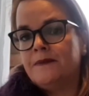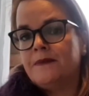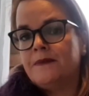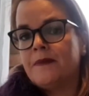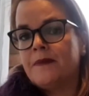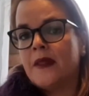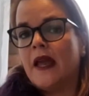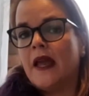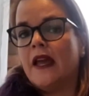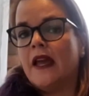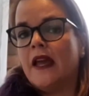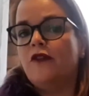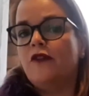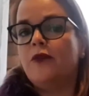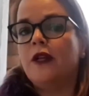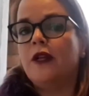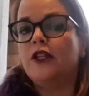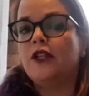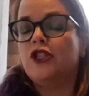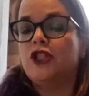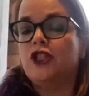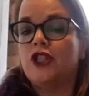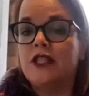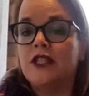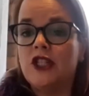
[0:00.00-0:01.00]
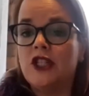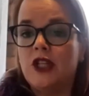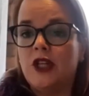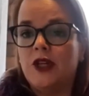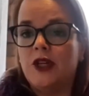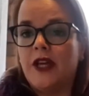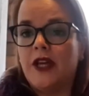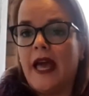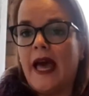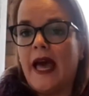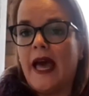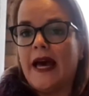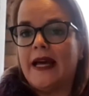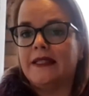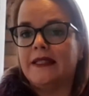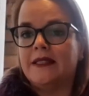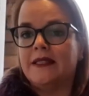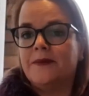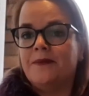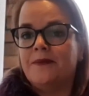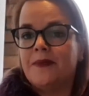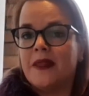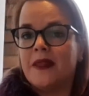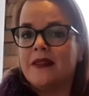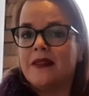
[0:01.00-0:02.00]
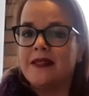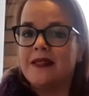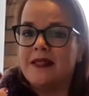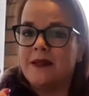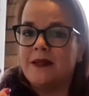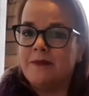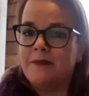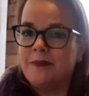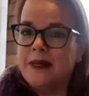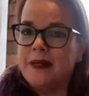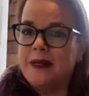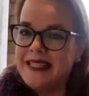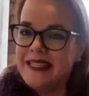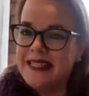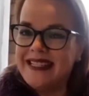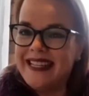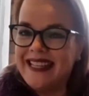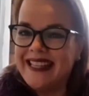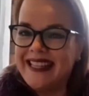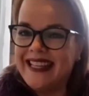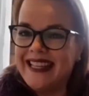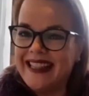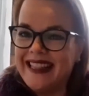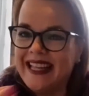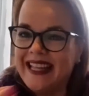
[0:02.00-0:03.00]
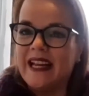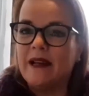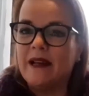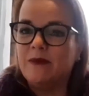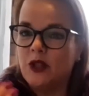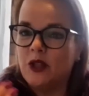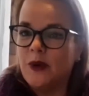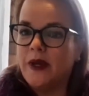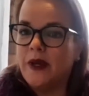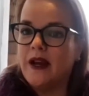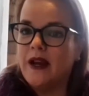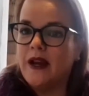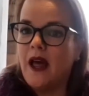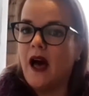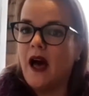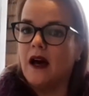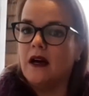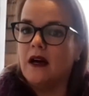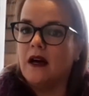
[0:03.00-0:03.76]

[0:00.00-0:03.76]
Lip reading: If we just look at the simplistic thing that I'm doing now,